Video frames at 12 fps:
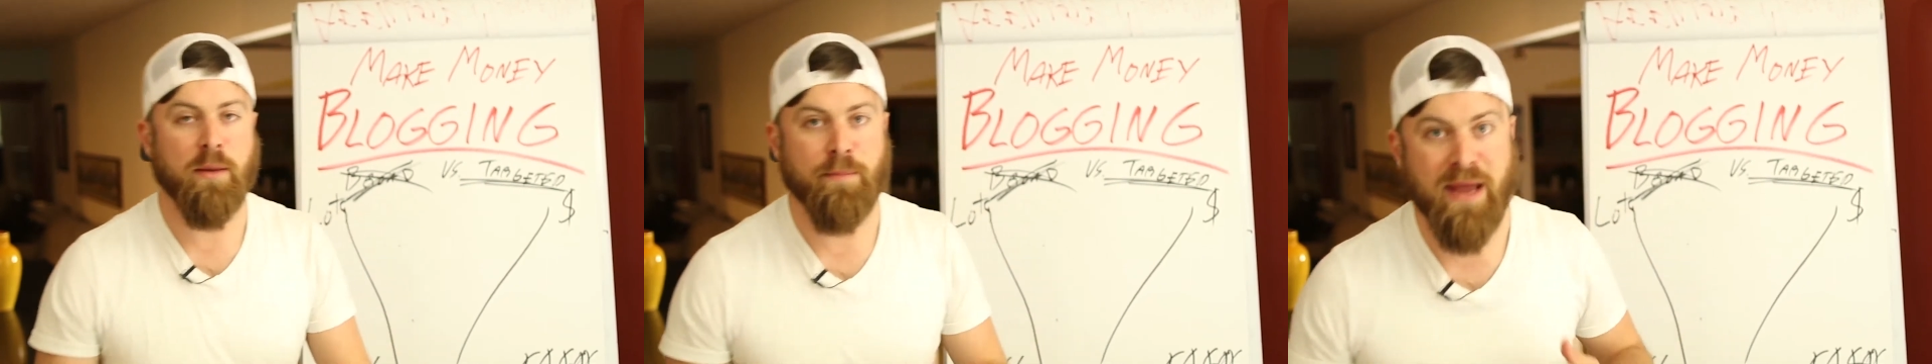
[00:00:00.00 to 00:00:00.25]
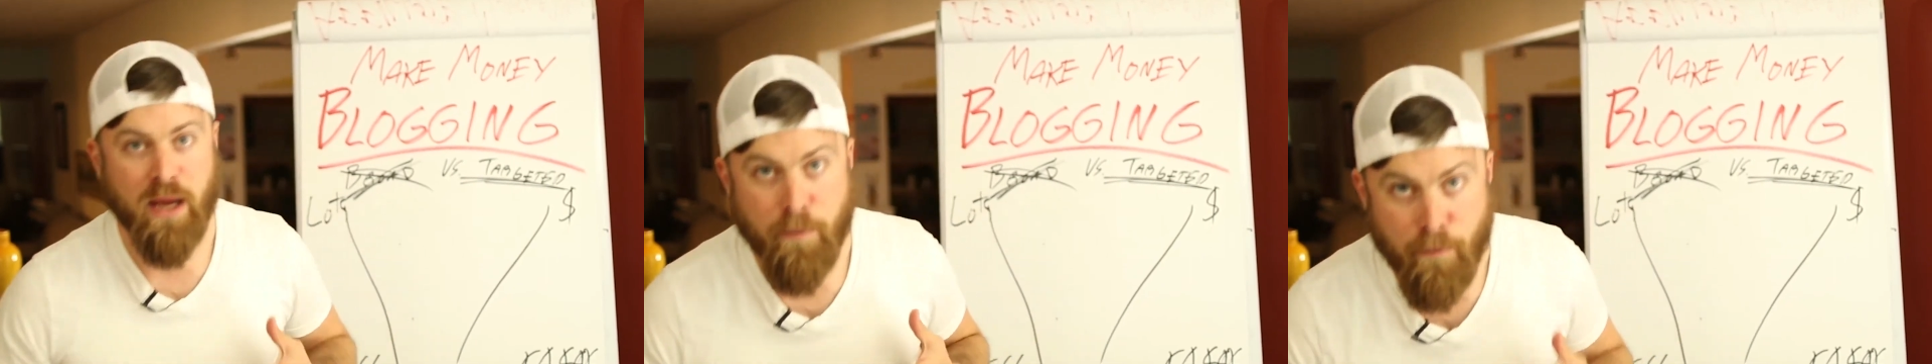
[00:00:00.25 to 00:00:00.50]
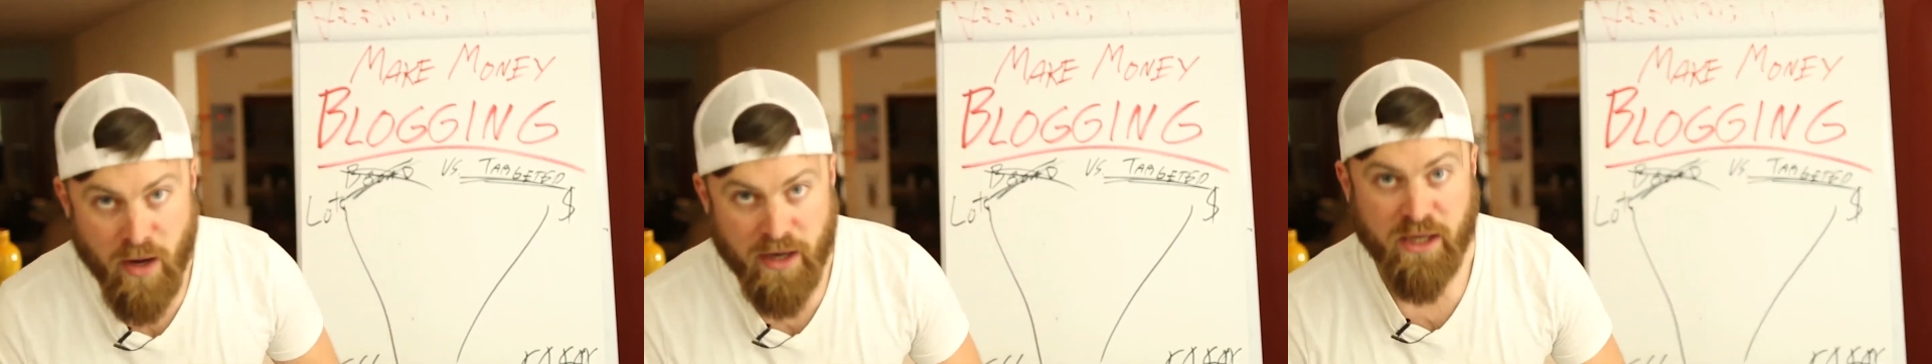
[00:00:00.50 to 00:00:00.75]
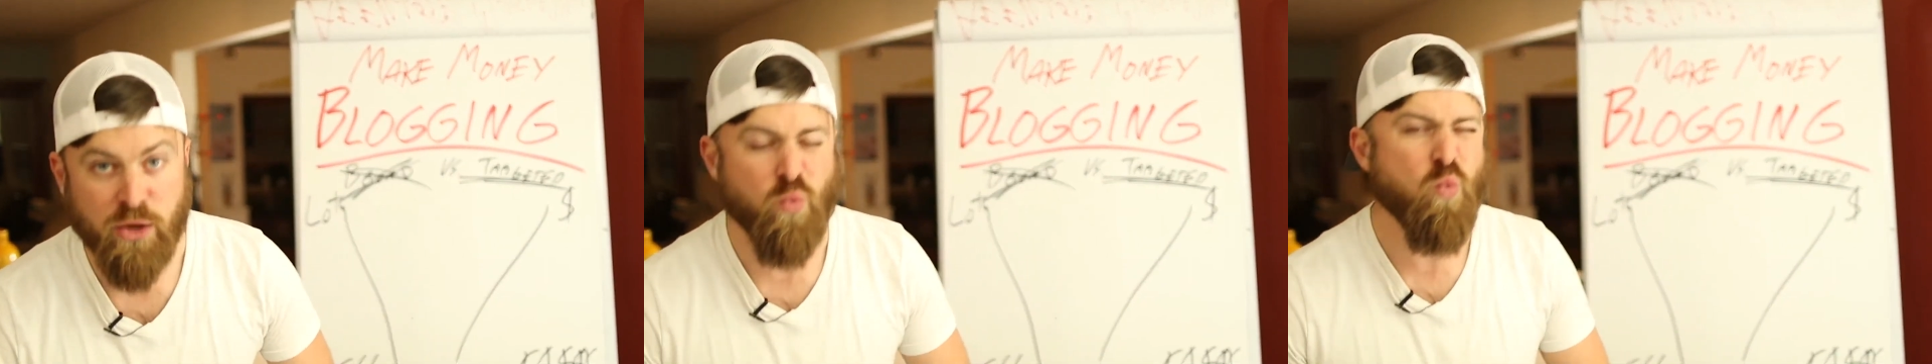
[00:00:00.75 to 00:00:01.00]
to make
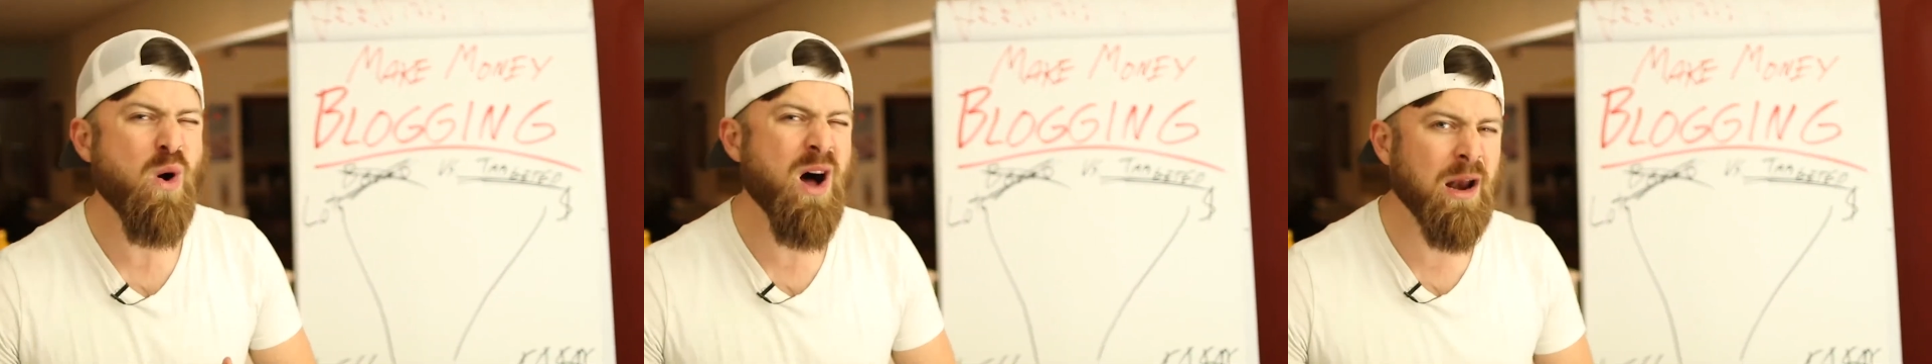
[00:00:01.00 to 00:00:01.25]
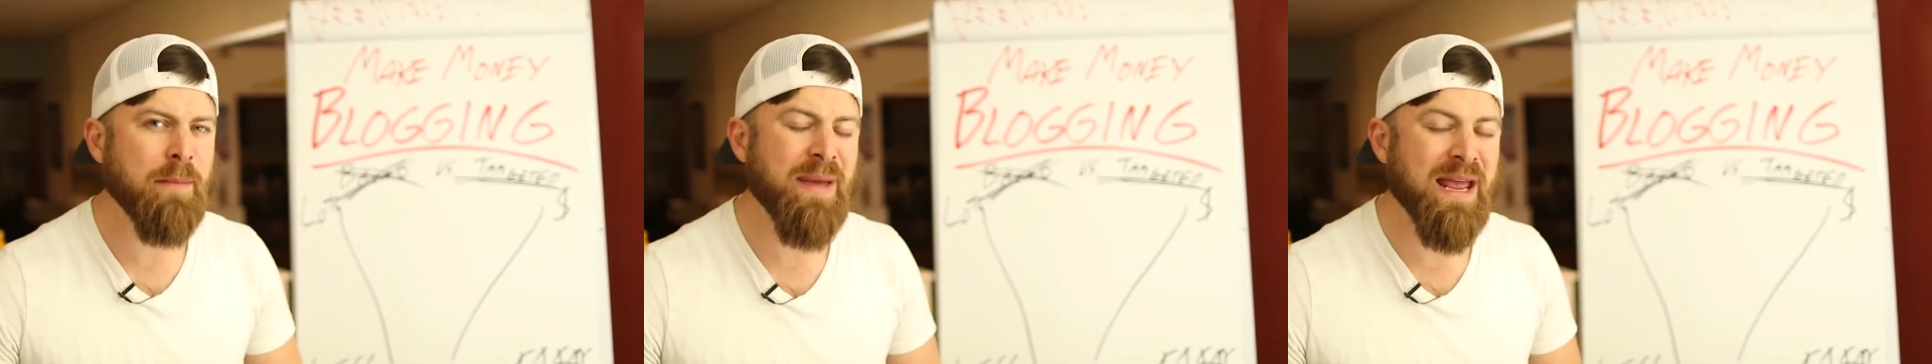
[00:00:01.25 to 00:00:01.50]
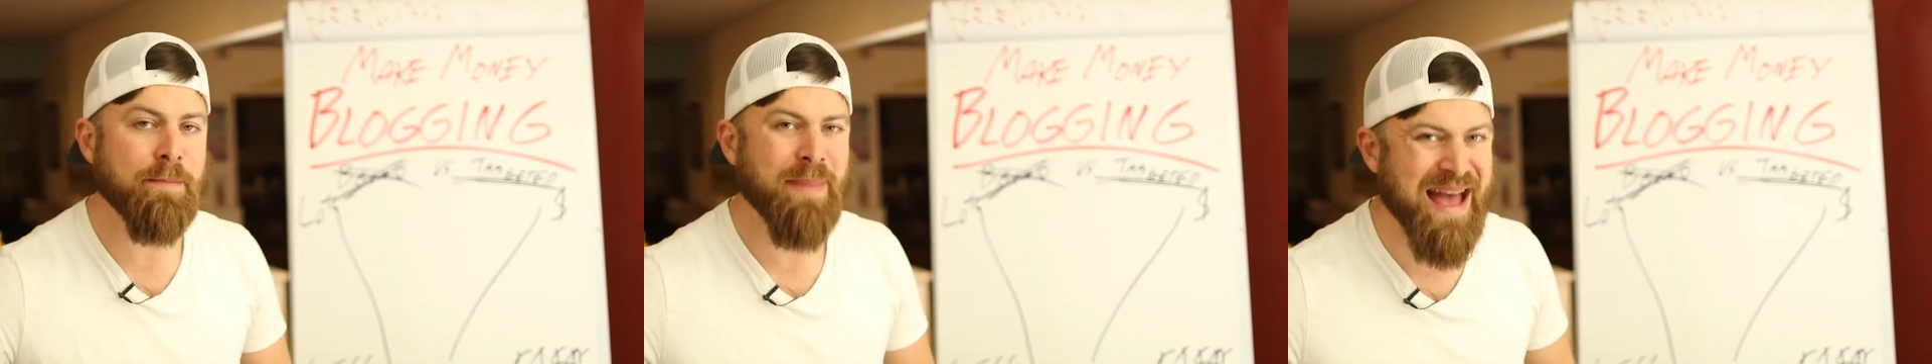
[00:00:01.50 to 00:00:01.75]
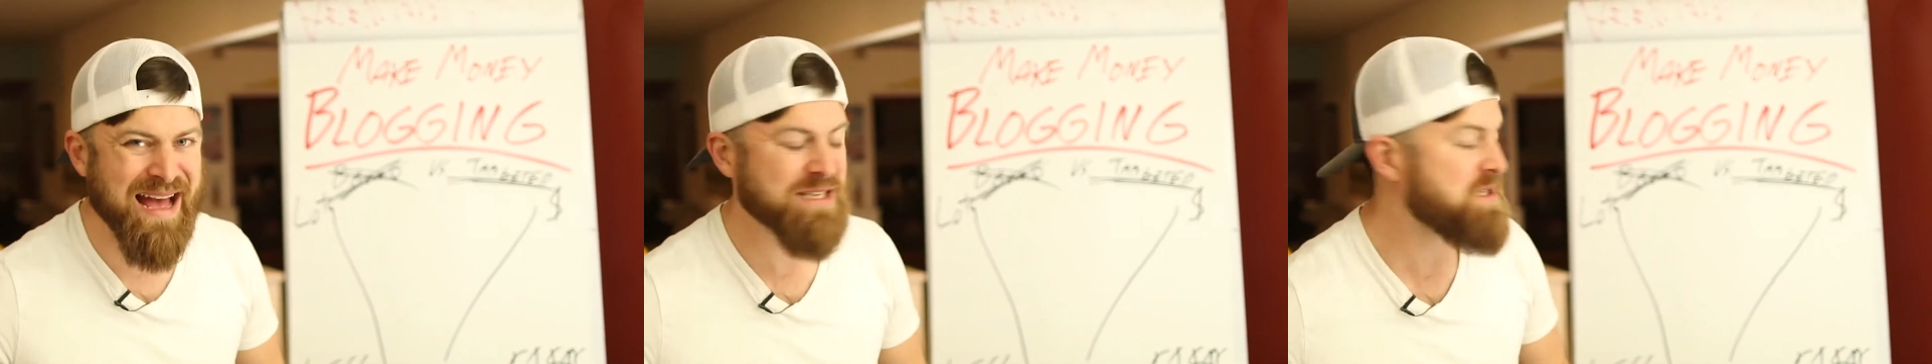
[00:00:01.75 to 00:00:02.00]
money, you want to make
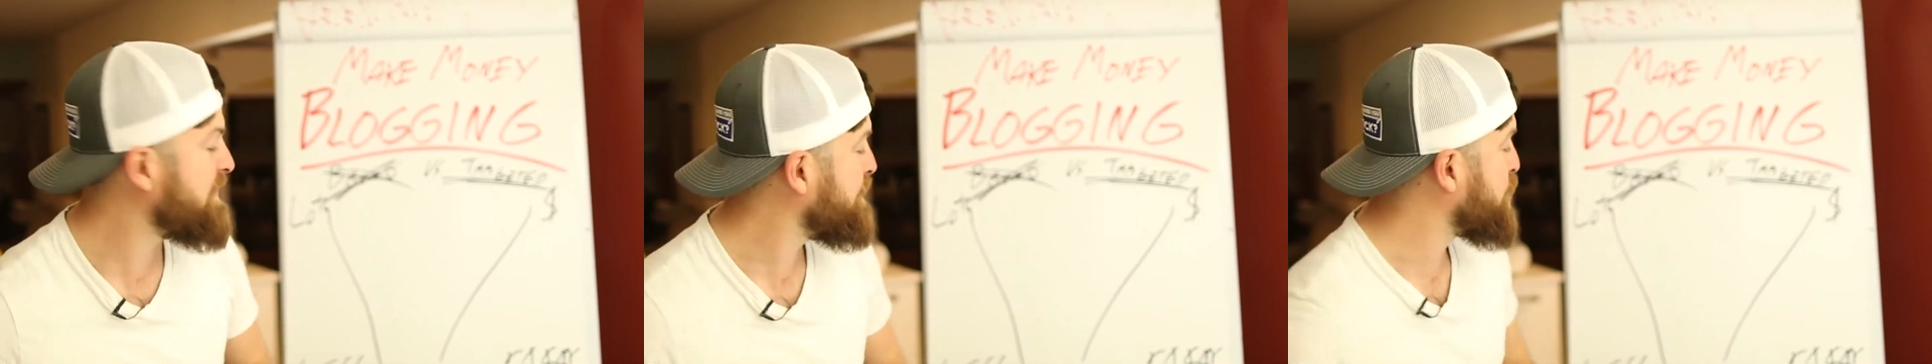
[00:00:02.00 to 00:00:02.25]
passive